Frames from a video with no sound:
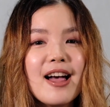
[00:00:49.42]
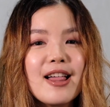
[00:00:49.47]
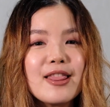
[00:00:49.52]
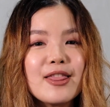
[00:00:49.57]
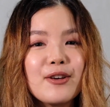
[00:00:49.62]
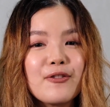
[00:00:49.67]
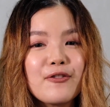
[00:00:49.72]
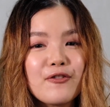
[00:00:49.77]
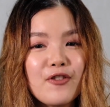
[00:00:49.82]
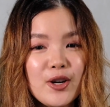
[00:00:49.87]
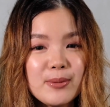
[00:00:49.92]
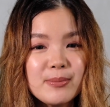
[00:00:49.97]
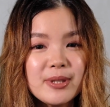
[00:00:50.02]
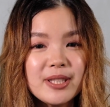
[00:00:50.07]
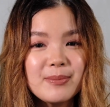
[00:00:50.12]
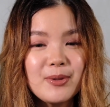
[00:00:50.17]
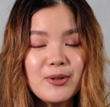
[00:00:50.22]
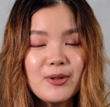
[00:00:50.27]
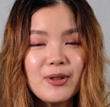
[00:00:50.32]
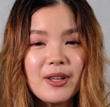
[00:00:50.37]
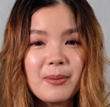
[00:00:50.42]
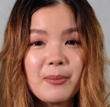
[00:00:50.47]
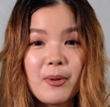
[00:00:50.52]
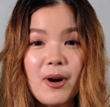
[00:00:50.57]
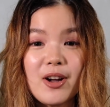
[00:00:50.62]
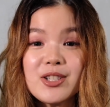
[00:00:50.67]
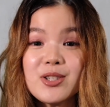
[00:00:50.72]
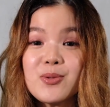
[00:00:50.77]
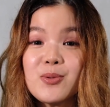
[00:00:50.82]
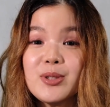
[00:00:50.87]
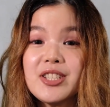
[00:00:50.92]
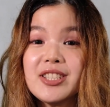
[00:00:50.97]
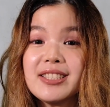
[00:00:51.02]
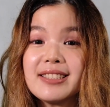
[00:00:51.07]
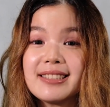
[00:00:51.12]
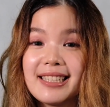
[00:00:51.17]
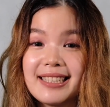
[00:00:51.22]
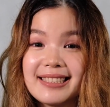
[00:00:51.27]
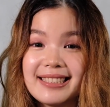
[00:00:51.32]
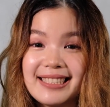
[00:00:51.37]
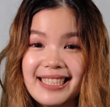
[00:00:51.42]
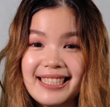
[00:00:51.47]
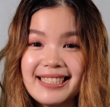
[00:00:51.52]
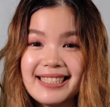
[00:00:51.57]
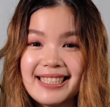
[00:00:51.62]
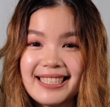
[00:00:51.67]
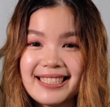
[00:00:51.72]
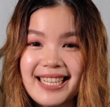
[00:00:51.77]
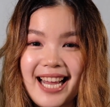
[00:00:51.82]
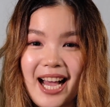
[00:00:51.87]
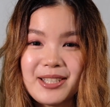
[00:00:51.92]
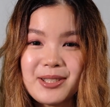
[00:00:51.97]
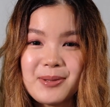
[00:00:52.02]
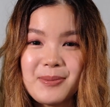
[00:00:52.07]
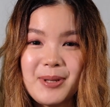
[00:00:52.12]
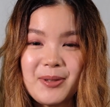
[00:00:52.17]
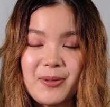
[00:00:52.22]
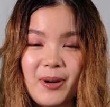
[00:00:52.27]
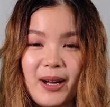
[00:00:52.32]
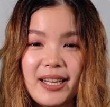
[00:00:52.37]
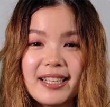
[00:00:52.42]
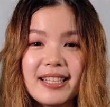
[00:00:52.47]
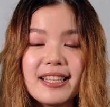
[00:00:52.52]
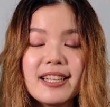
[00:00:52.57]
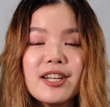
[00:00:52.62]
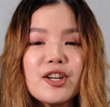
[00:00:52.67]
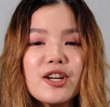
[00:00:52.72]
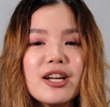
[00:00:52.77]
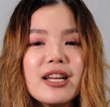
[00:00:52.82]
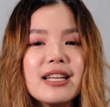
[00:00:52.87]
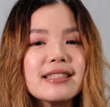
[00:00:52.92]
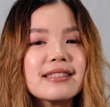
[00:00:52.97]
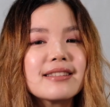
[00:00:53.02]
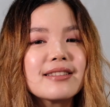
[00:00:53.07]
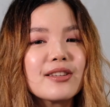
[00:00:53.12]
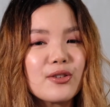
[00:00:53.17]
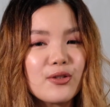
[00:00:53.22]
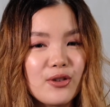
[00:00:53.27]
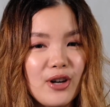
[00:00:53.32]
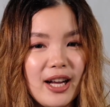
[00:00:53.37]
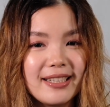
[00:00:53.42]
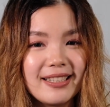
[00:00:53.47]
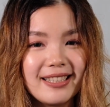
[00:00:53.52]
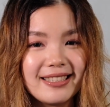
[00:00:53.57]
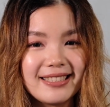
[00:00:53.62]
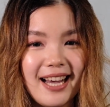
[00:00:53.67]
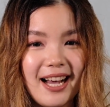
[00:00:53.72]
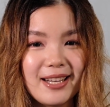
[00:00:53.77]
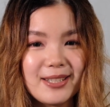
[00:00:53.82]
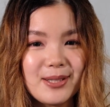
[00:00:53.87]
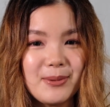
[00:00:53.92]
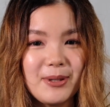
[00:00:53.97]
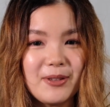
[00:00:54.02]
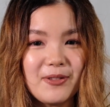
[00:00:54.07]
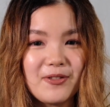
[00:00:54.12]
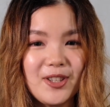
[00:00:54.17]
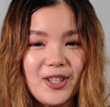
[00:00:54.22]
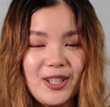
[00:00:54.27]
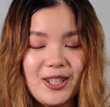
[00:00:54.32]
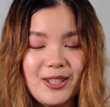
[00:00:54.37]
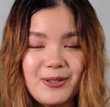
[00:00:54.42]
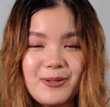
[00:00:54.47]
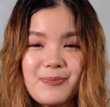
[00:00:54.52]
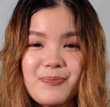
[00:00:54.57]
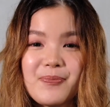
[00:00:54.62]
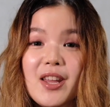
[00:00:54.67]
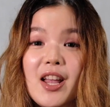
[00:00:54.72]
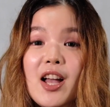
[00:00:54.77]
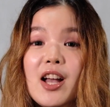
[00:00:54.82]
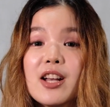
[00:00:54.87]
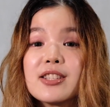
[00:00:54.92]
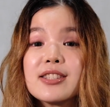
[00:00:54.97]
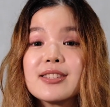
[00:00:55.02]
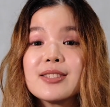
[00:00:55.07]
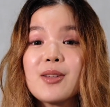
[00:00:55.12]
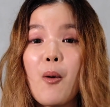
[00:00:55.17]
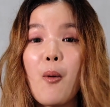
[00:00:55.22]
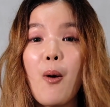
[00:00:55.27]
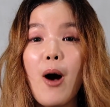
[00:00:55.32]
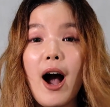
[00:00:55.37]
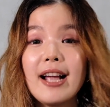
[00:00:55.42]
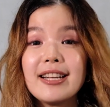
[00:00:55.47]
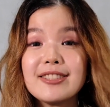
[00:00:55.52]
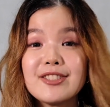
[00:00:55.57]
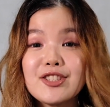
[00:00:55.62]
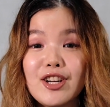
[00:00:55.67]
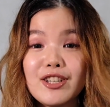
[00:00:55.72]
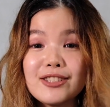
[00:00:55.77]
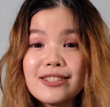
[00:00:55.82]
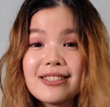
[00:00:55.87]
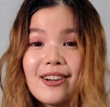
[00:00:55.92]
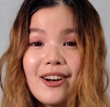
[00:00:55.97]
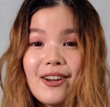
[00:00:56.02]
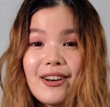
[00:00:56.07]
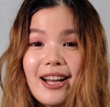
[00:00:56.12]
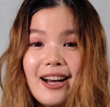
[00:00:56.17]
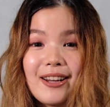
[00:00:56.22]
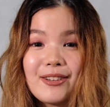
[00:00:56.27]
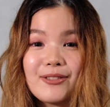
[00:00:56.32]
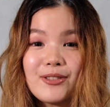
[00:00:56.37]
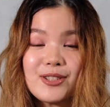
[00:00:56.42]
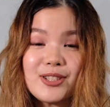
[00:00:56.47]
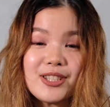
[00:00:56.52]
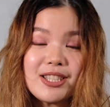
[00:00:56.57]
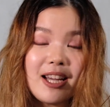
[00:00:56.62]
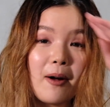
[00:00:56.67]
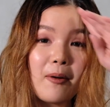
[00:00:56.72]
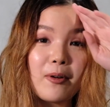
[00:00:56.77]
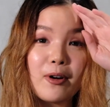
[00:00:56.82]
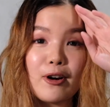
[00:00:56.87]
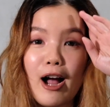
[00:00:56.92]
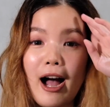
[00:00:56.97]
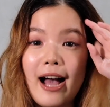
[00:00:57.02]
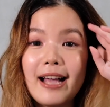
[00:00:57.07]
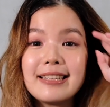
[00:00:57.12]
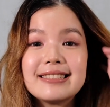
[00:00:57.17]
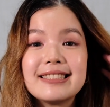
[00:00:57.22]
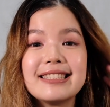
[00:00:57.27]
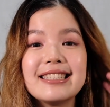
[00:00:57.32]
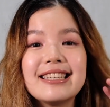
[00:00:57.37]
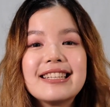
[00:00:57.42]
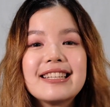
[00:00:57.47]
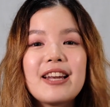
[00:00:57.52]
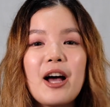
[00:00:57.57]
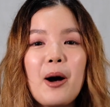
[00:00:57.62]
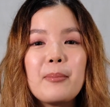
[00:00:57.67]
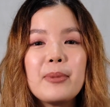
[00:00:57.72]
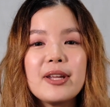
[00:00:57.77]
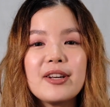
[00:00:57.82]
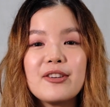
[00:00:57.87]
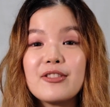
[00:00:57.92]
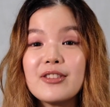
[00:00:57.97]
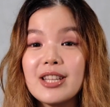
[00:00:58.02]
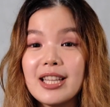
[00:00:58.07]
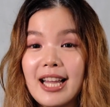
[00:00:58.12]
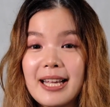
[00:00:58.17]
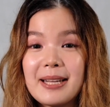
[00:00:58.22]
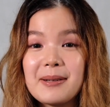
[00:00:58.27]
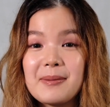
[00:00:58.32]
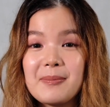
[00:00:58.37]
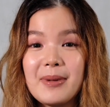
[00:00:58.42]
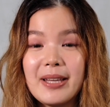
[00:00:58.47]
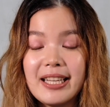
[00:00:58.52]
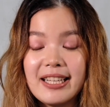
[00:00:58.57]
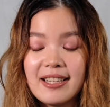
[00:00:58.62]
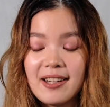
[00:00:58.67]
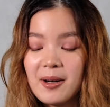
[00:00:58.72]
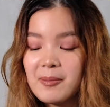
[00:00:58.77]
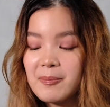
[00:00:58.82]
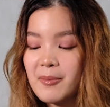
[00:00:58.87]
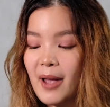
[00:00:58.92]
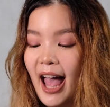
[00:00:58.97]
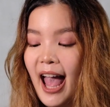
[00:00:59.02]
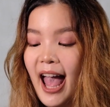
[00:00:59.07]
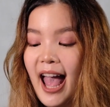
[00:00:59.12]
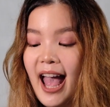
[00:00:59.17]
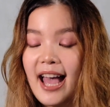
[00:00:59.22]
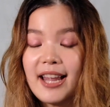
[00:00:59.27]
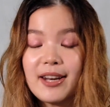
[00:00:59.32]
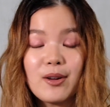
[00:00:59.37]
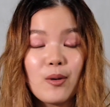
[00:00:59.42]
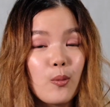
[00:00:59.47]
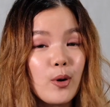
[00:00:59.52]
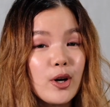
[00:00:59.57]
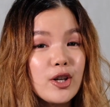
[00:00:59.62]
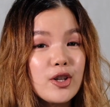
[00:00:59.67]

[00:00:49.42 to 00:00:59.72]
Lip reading: the firm smoothing brush, which is this attachment right here, is the right attachment for you. So I just got out of the shower, I did a bit of light makeup, and we're